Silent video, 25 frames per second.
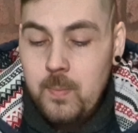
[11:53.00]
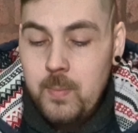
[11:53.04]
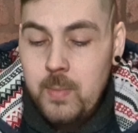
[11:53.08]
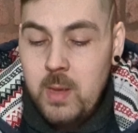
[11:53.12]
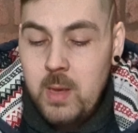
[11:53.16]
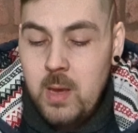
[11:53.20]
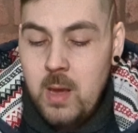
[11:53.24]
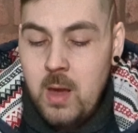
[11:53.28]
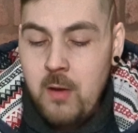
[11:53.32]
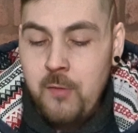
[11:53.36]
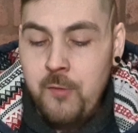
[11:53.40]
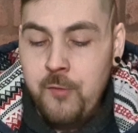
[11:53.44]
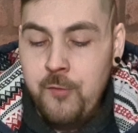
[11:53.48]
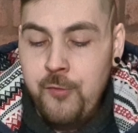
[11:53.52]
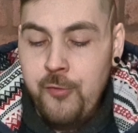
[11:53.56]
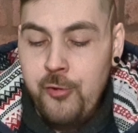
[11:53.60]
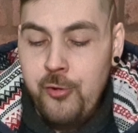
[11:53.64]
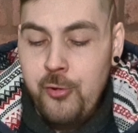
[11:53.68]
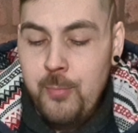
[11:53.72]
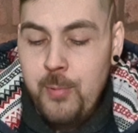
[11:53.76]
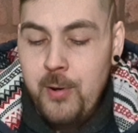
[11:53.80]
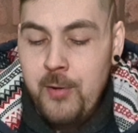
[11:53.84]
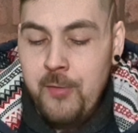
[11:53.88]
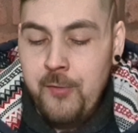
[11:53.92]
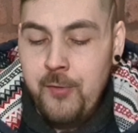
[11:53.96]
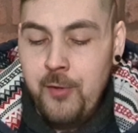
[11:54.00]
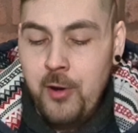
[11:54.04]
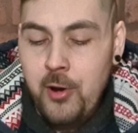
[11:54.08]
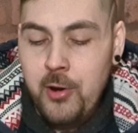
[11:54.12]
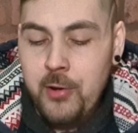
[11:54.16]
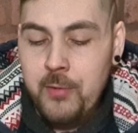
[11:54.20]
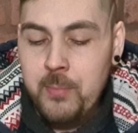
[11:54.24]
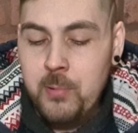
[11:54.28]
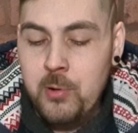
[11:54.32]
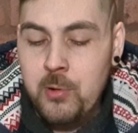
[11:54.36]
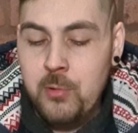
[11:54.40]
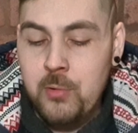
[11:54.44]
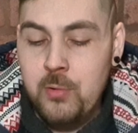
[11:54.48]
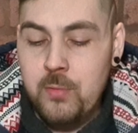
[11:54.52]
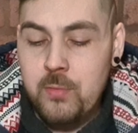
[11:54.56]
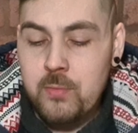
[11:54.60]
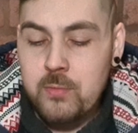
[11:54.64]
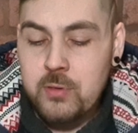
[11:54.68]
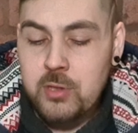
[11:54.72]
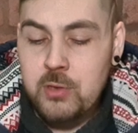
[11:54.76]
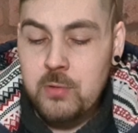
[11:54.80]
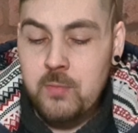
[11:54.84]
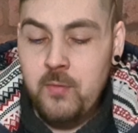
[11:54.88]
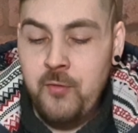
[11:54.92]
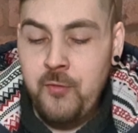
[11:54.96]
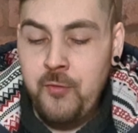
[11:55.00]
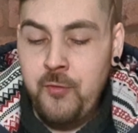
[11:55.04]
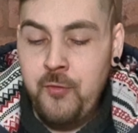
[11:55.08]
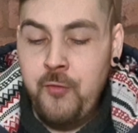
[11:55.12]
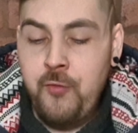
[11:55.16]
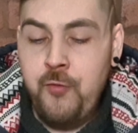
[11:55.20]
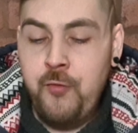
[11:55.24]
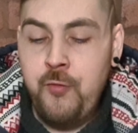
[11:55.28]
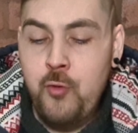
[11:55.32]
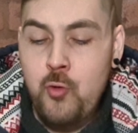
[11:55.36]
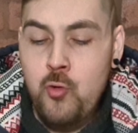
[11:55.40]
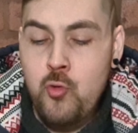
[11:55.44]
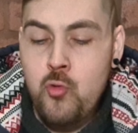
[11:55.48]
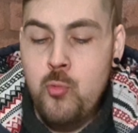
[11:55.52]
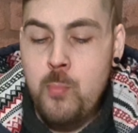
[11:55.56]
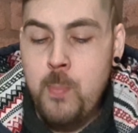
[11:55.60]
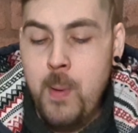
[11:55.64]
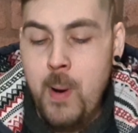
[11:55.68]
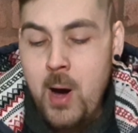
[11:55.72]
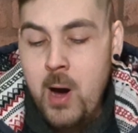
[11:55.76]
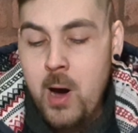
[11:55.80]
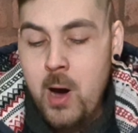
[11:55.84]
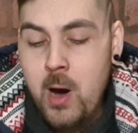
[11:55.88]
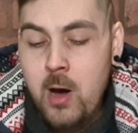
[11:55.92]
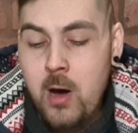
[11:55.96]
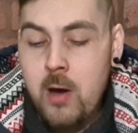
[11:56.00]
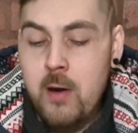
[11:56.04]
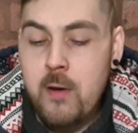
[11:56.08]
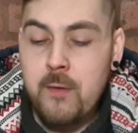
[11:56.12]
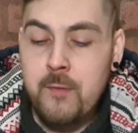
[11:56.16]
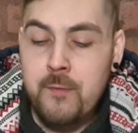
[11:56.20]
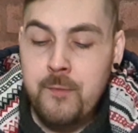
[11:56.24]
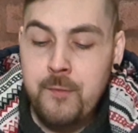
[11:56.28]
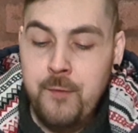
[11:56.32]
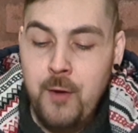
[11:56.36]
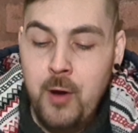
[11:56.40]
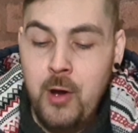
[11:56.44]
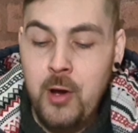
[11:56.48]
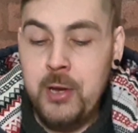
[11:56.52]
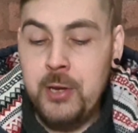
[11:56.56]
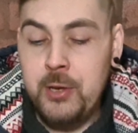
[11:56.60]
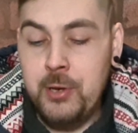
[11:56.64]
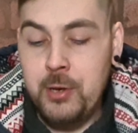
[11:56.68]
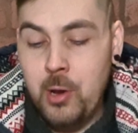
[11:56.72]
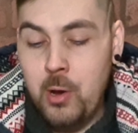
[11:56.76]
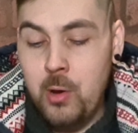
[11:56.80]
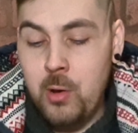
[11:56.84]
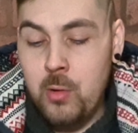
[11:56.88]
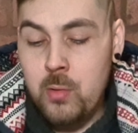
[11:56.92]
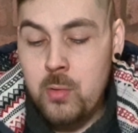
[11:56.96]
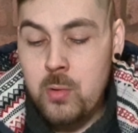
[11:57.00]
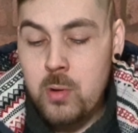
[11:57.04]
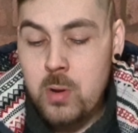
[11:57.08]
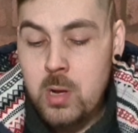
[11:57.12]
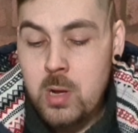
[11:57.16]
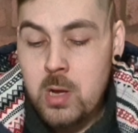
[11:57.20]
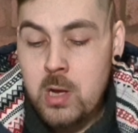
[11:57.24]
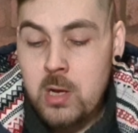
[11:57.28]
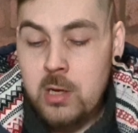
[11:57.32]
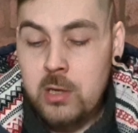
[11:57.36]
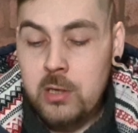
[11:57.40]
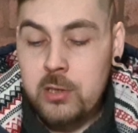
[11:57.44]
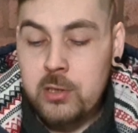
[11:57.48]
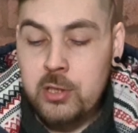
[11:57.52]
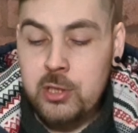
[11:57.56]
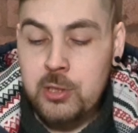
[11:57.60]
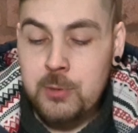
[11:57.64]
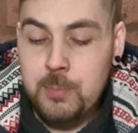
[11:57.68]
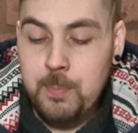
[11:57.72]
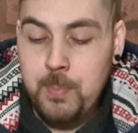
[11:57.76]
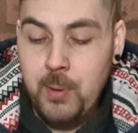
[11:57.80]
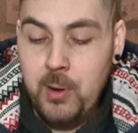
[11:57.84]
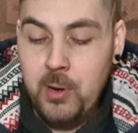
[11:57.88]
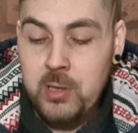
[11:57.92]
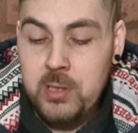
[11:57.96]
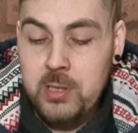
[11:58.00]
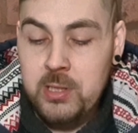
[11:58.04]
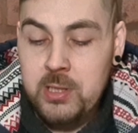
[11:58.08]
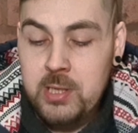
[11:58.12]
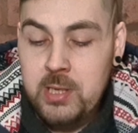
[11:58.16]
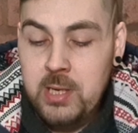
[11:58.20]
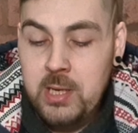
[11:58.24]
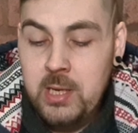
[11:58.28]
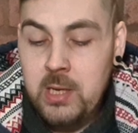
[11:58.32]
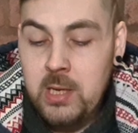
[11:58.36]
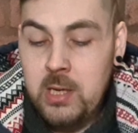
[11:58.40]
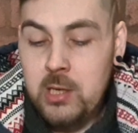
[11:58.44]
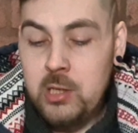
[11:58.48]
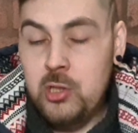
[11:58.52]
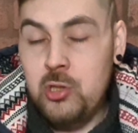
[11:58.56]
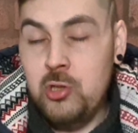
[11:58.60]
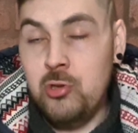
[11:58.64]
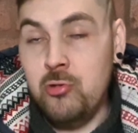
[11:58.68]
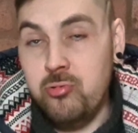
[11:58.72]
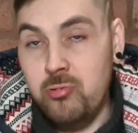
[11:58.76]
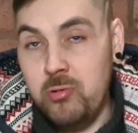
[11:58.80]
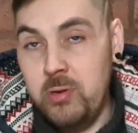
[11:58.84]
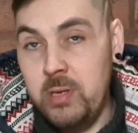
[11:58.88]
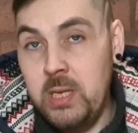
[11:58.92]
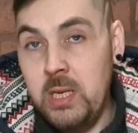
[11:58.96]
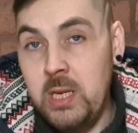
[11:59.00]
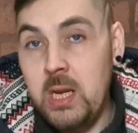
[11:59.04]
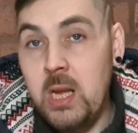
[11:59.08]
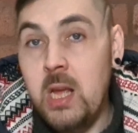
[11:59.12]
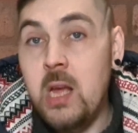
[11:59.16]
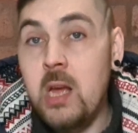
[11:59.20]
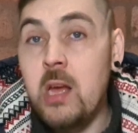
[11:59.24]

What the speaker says: yeah, FUBAR 5 volts. FUBAR, FIDO, Spicy Treat